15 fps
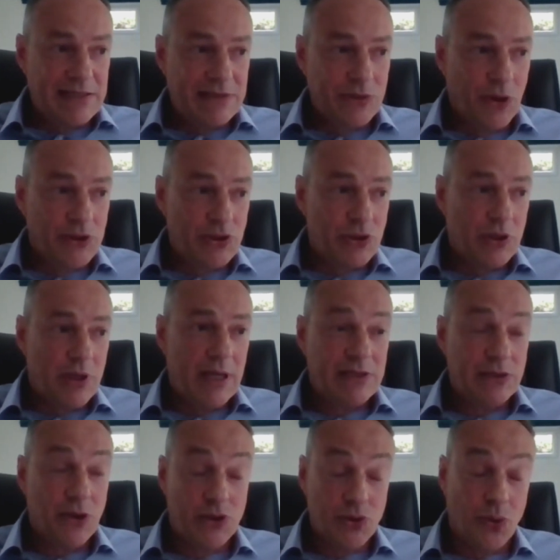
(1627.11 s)

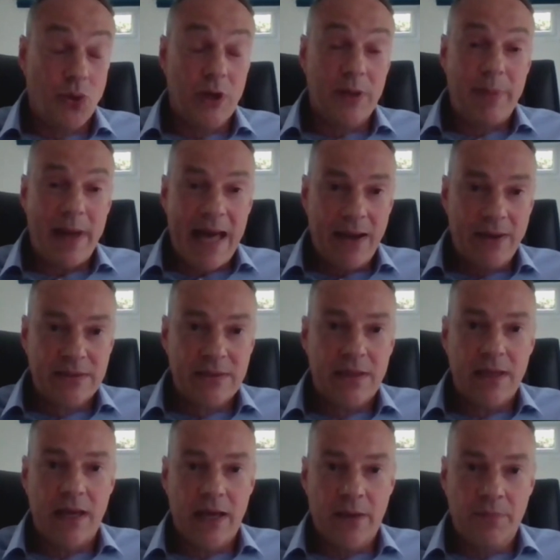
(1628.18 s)
not all about
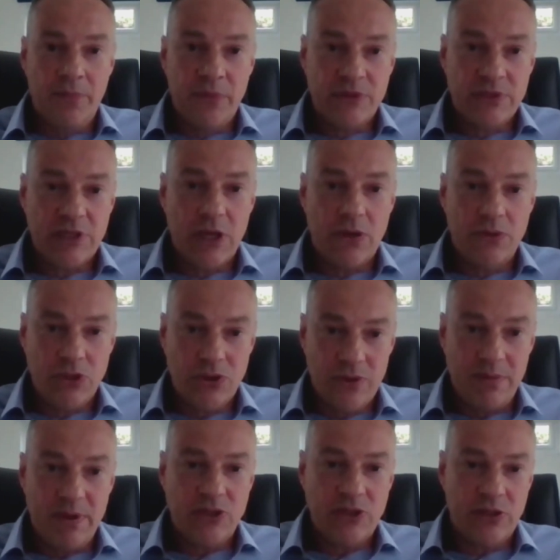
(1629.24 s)
CO2
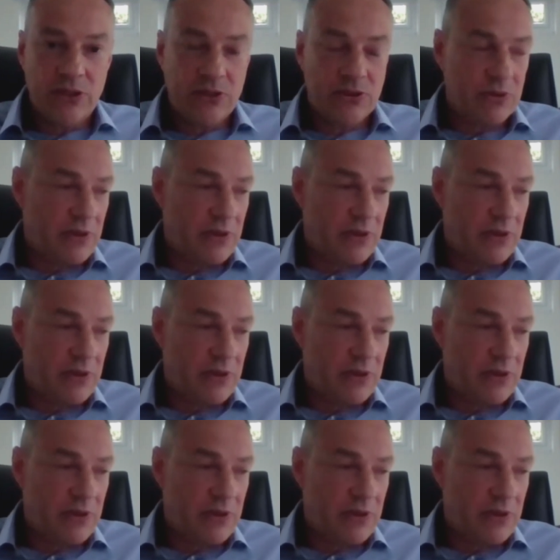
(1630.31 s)
emissions.